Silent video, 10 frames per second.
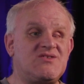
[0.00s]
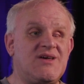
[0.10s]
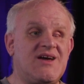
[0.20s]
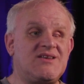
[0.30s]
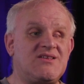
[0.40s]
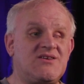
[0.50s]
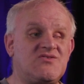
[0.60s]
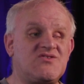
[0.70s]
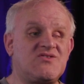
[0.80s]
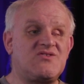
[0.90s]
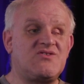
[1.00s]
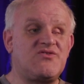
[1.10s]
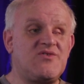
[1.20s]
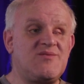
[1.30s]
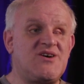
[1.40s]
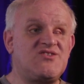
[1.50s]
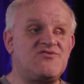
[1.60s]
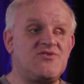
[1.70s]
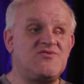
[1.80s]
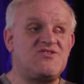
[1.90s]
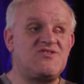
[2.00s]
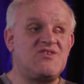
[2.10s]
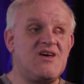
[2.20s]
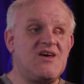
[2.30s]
that there's 3 bus routes